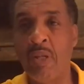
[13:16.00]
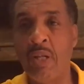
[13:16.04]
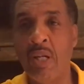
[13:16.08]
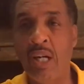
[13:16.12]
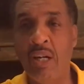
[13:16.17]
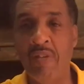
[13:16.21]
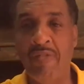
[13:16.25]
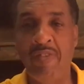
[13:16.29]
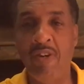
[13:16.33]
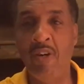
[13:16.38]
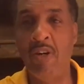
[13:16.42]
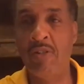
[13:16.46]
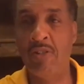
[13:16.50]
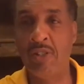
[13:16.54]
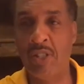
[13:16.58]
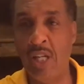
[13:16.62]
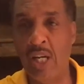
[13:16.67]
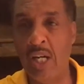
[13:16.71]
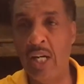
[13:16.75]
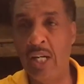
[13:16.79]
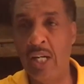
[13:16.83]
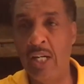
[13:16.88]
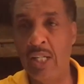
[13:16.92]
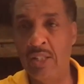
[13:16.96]
uh, false
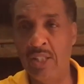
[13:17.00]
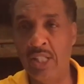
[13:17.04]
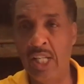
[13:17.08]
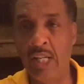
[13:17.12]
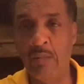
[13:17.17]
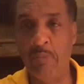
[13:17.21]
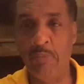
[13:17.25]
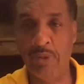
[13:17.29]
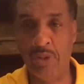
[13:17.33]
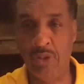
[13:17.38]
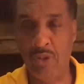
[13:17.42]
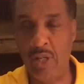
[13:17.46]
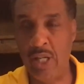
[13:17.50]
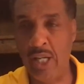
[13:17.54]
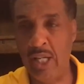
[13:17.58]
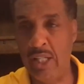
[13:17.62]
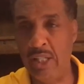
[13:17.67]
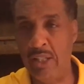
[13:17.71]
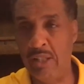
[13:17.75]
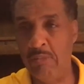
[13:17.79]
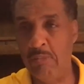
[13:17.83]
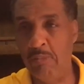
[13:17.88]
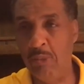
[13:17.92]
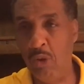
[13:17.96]
gods that are
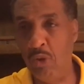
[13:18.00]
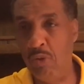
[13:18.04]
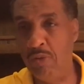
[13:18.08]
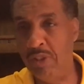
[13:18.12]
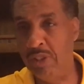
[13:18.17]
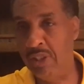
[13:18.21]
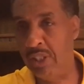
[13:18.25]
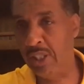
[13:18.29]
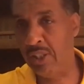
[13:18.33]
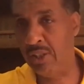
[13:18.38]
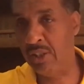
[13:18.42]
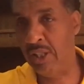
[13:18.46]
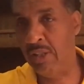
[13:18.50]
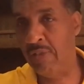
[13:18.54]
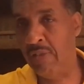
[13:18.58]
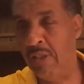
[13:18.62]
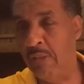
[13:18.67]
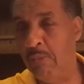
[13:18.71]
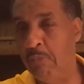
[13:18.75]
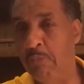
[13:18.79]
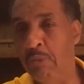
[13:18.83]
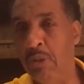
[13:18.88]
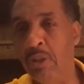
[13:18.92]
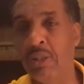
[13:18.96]
portrayed in movies, etc.,
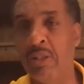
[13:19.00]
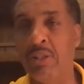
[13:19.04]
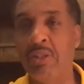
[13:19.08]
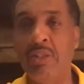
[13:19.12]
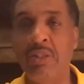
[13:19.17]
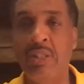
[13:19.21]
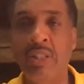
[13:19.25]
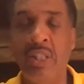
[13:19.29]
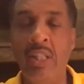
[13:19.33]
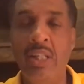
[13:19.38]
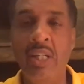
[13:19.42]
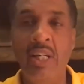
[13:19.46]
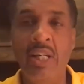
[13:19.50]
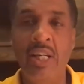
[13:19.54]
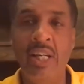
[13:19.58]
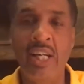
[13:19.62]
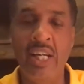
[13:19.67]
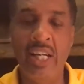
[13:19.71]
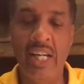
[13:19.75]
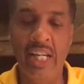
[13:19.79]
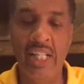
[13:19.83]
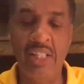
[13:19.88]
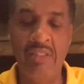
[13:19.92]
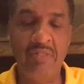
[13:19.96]
in books.
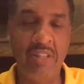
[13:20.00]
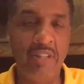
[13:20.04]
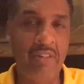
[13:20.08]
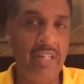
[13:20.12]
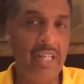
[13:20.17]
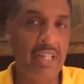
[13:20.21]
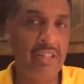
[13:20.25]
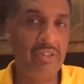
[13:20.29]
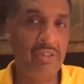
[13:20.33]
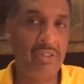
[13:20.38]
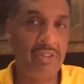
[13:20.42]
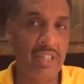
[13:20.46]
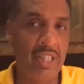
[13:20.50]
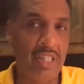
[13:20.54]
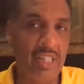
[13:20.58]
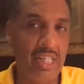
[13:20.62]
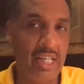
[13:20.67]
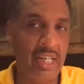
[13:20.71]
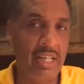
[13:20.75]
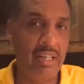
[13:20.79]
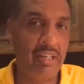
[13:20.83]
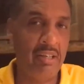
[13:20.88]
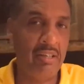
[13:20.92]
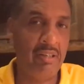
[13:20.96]
And it's very interesting
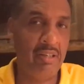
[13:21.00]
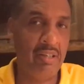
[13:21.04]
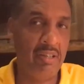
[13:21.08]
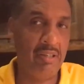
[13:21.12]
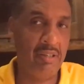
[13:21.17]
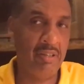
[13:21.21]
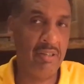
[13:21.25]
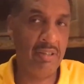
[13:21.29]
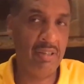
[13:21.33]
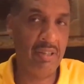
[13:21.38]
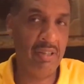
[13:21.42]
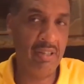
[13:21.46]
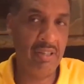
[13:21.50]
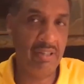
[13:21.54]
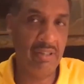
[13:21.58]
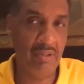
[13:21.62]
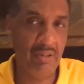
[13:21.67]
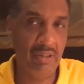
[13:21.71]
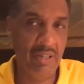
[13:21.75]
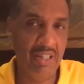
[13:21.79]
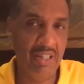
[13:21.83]
that you, you,